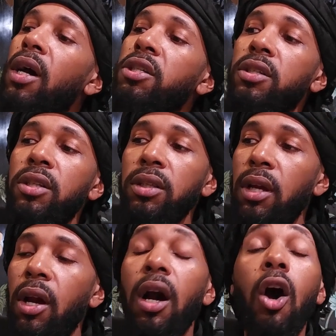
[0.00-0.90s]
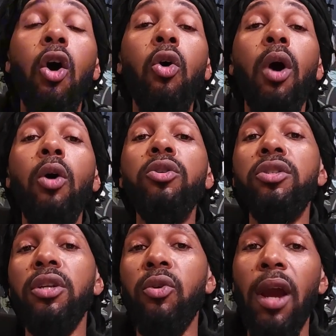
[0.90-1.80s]
ocean to, a whole
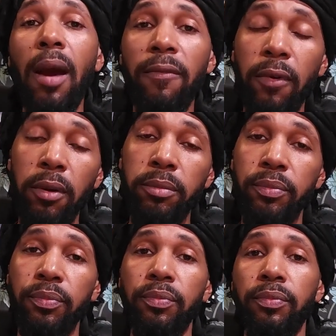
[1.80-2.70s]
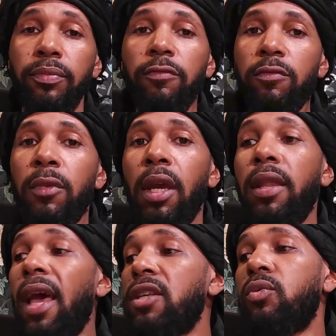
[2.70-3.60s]
ocean to grab from.
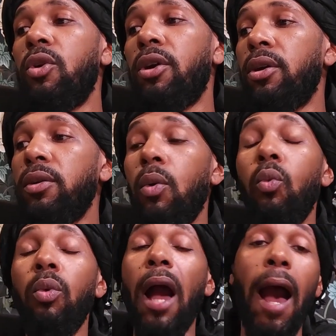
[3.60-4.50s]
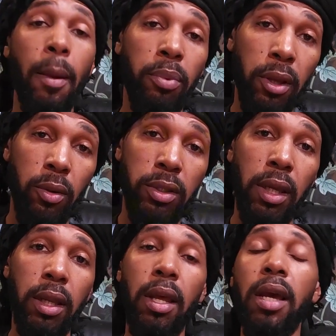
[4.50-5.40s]
And that's where I plan on
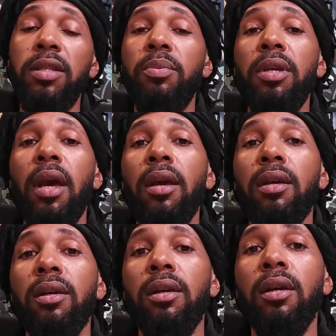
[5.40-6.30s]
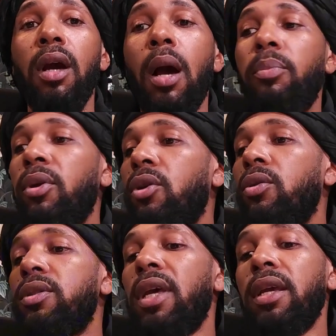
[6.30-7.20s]
taking the SBA. I plan
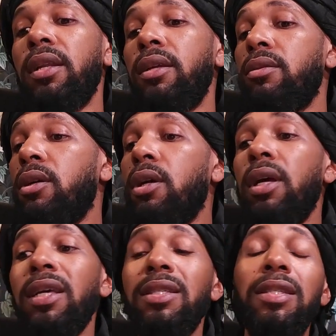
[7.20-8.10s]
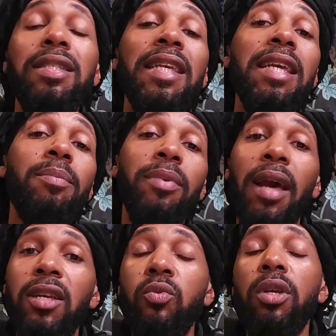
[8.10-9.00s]
on taking it as deep
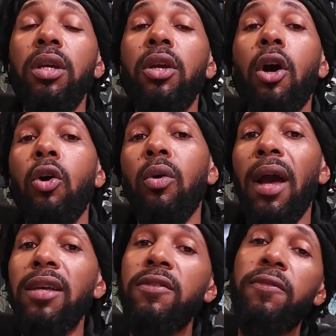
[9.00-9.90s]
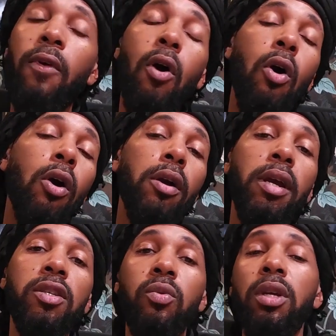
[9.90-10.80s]
as we can go, as far
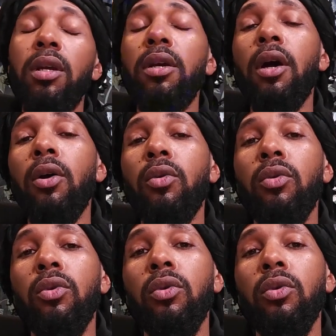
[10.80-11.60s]
as we can go